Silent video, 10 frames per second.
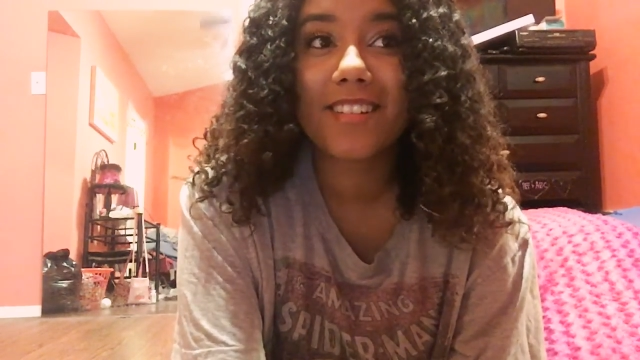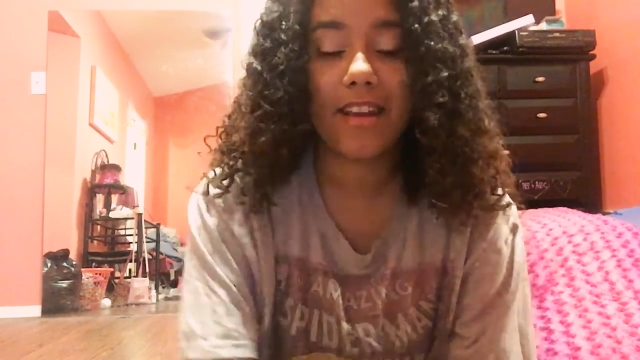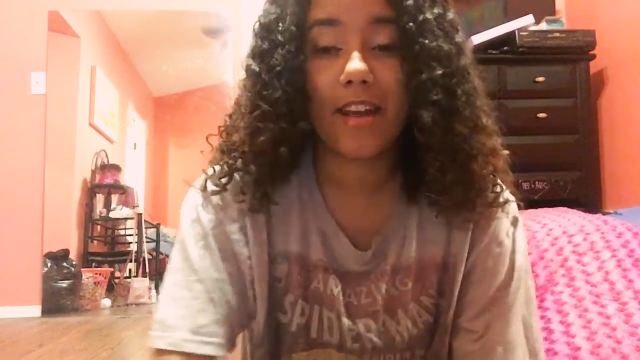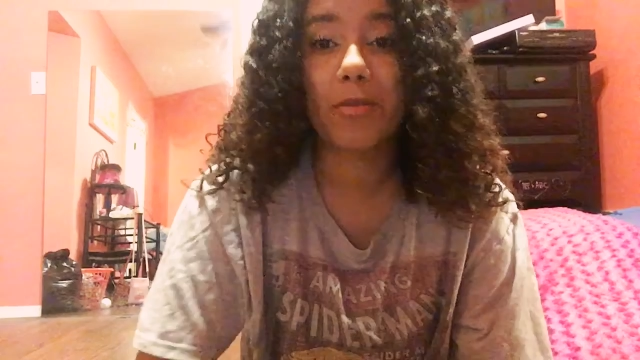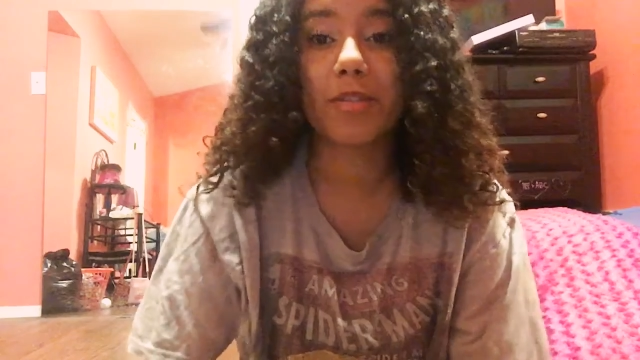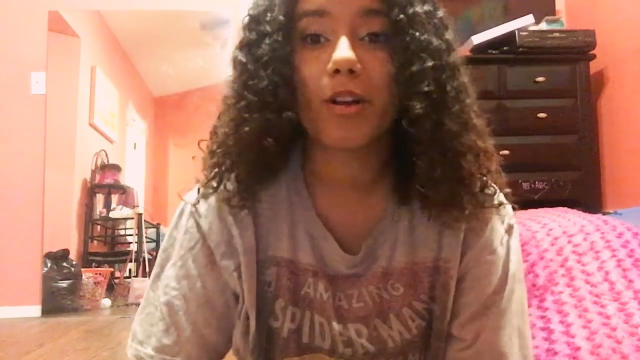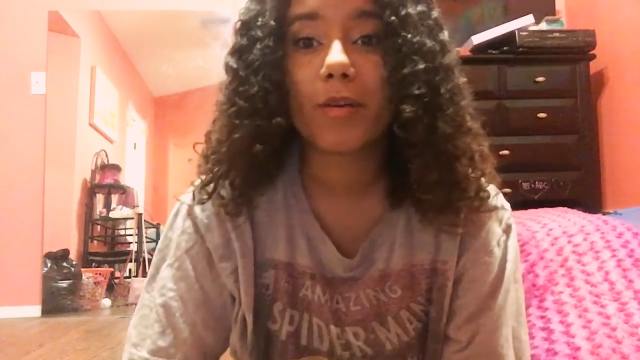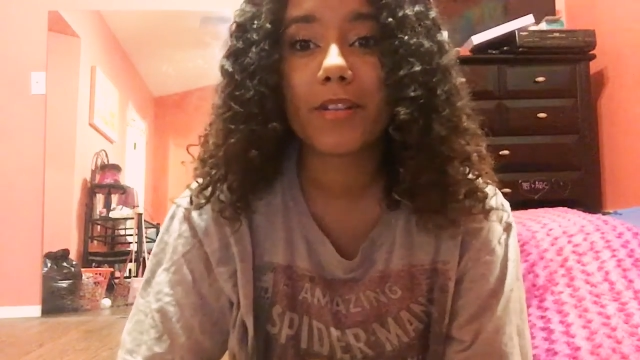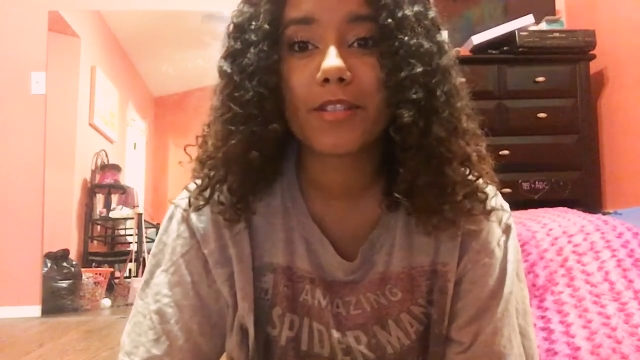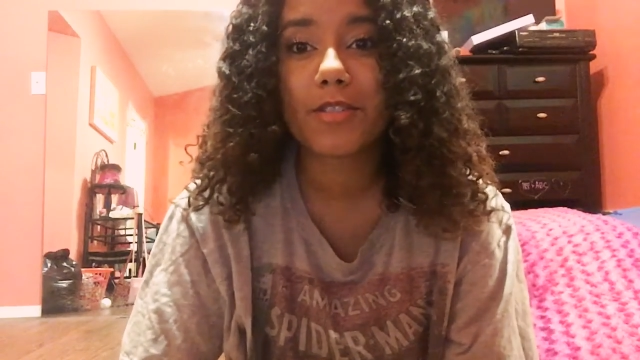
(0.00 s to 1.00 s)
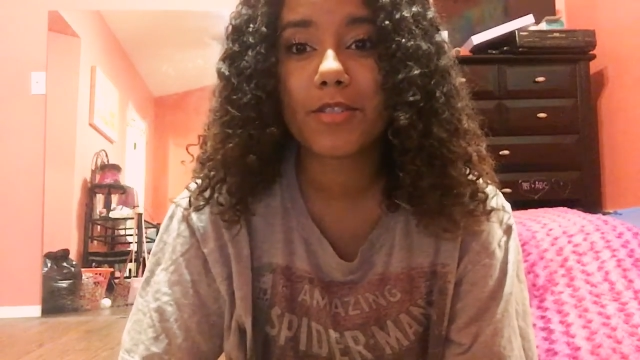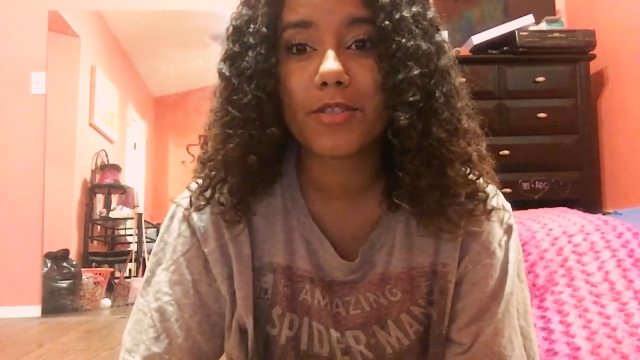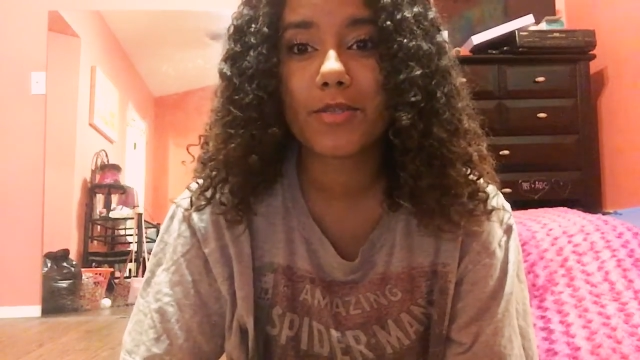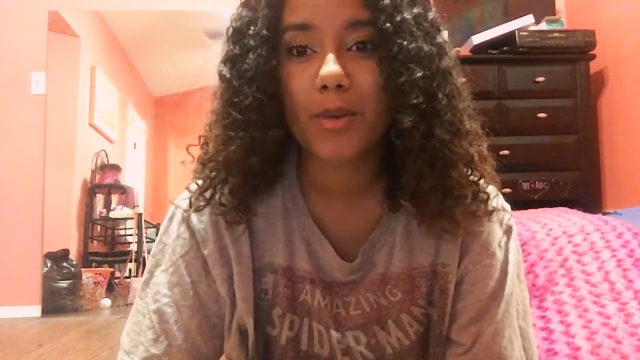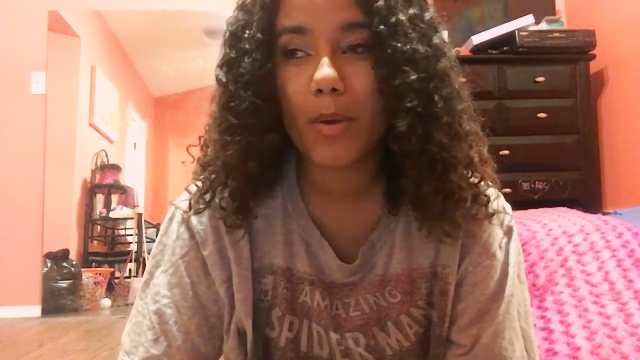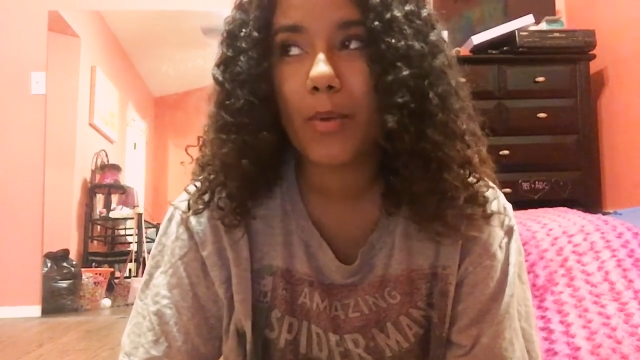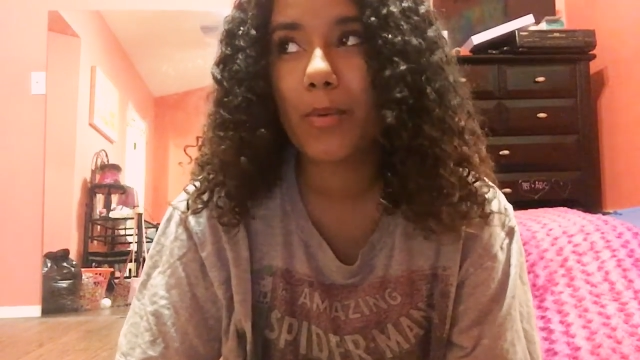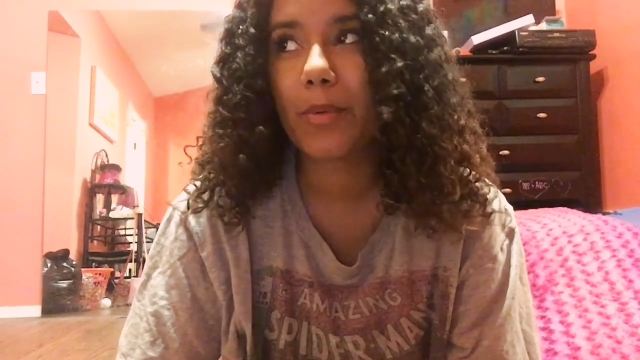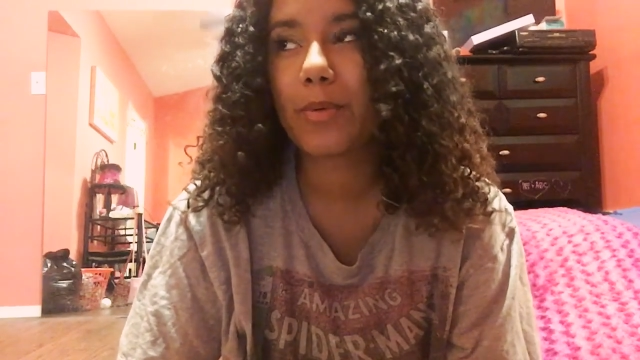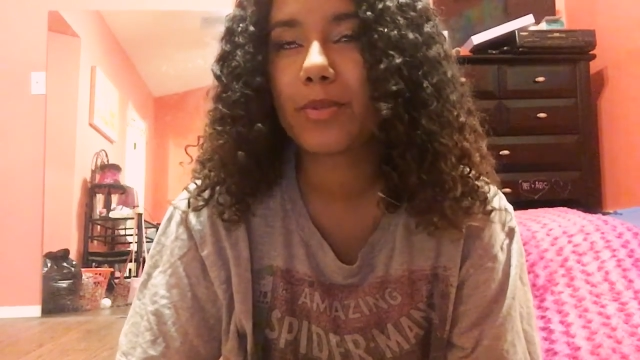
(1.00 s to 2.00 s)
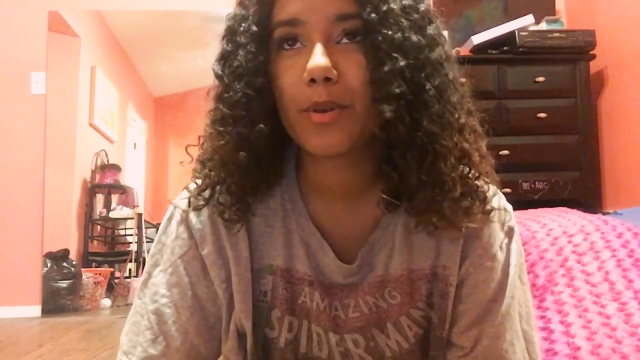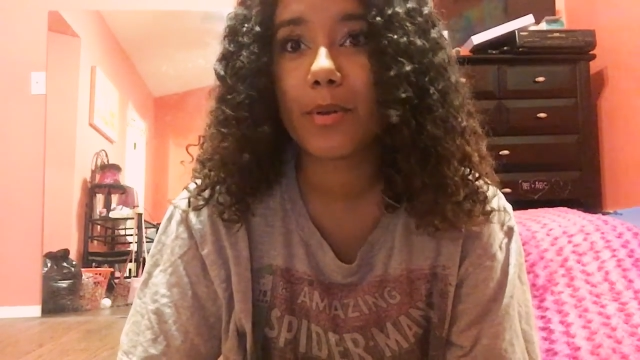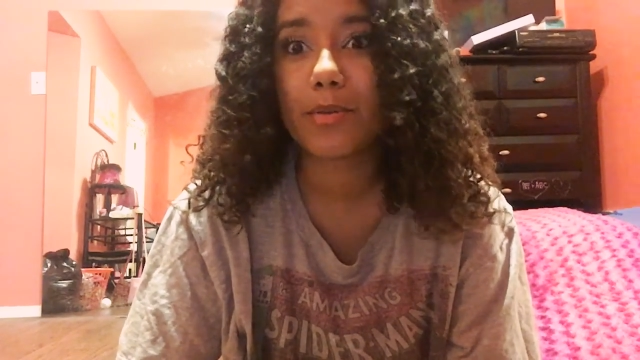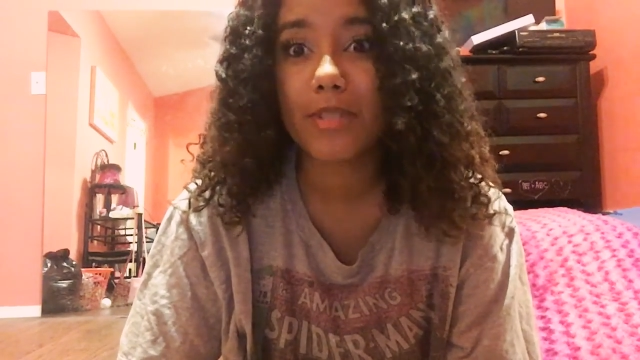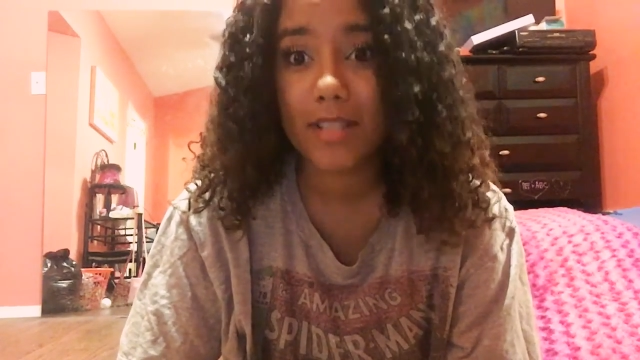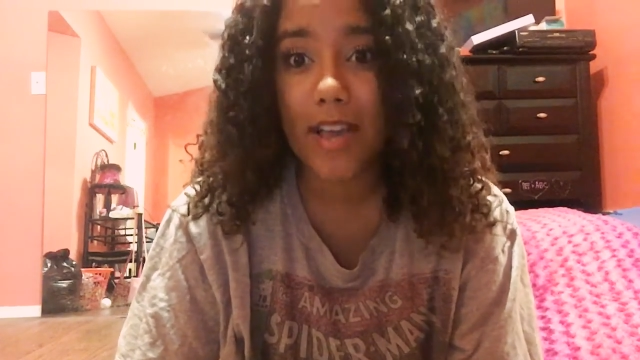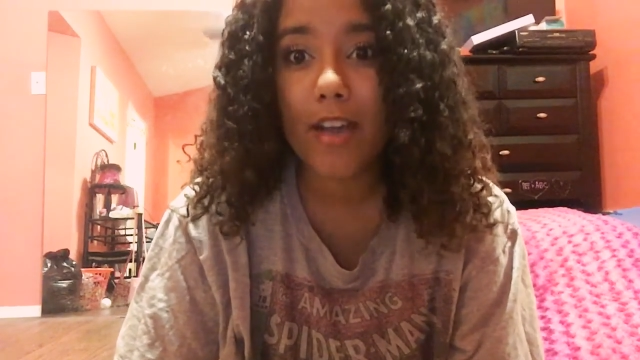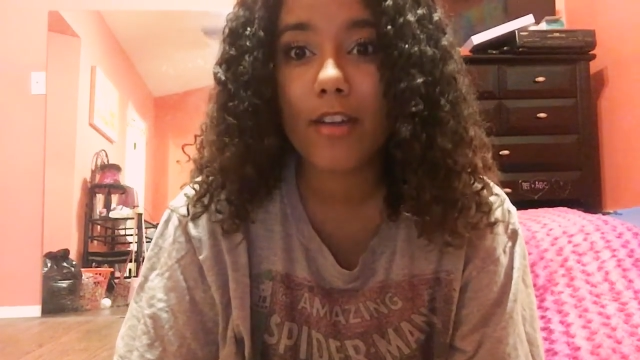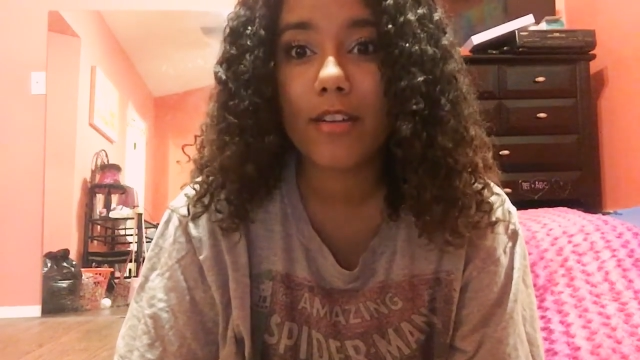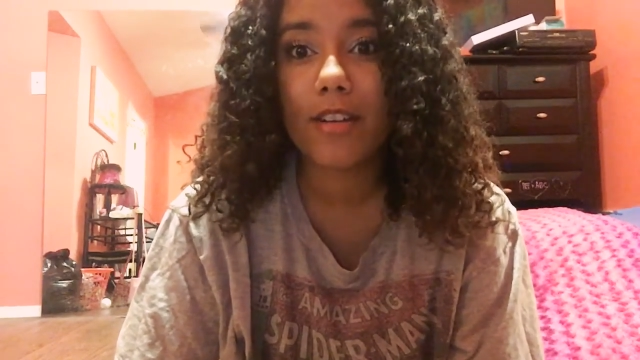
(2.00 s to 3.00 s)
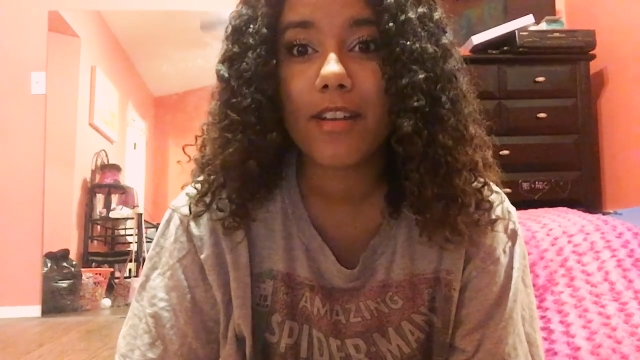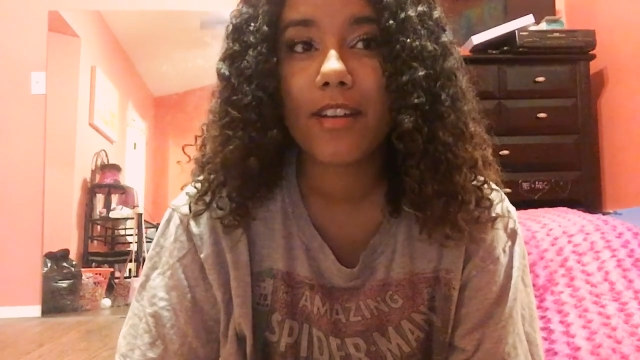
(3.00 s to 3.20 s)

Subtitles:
and I was always so scared